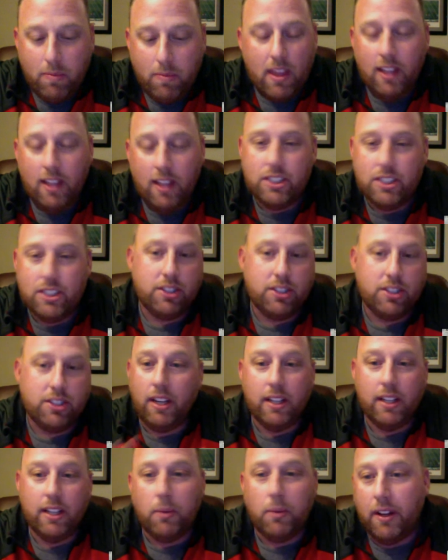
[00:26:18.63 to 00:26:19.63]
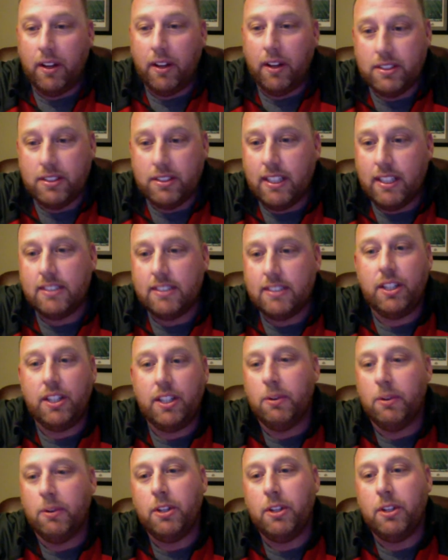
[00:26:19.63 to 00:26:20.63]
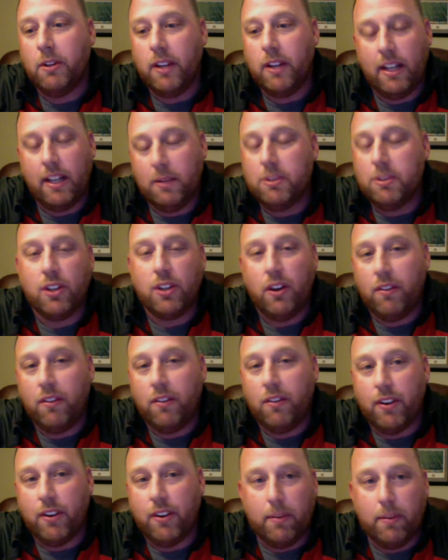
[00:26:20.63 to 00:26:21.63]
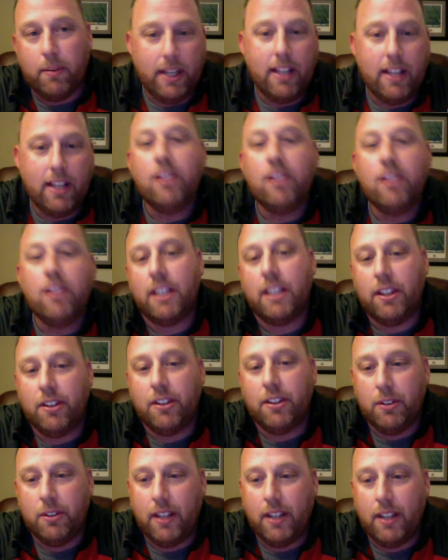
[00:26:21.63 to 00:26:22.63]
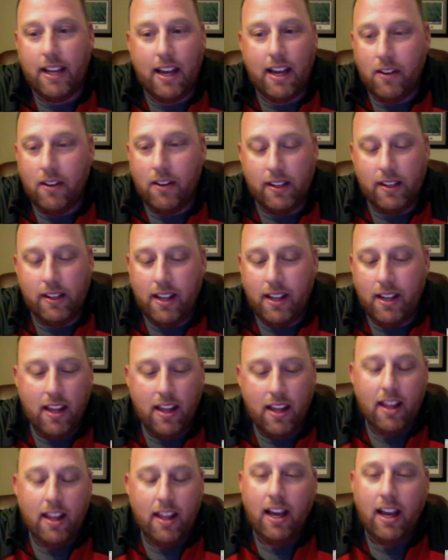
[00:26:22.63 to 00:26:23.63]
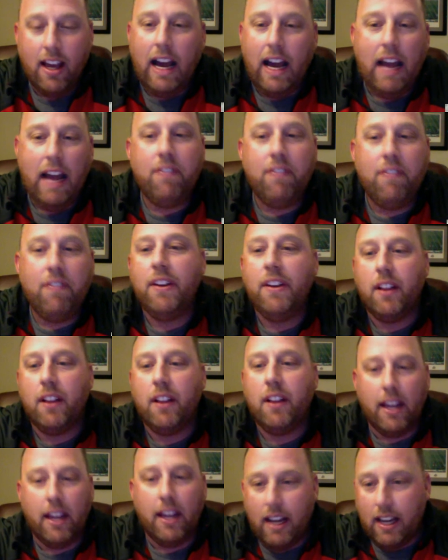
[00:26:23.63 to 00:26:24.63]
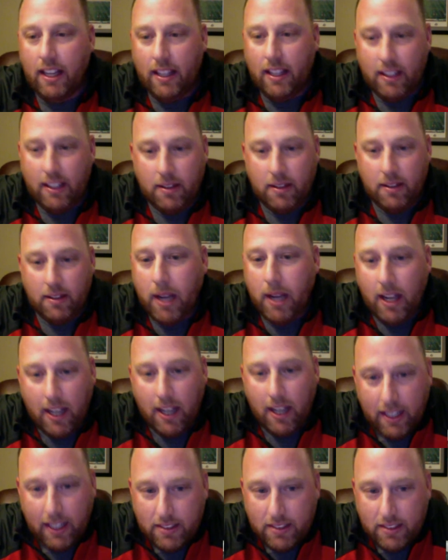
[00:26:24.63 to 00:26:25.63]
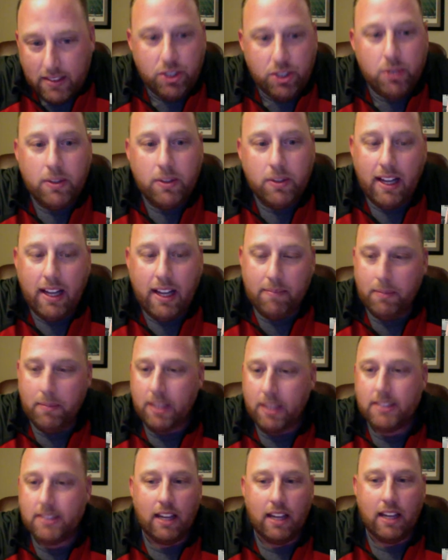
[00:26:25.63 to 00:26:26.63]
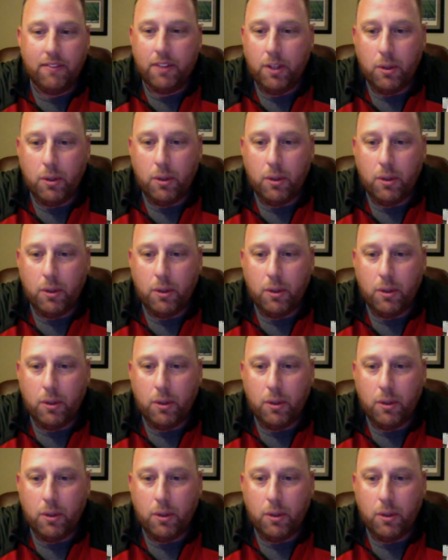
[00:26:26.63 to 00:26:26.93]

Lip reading: just turn into one of those things that you were doing and it was over. But it looks like you're doing it now. And I feel like in my 2.5 months that I've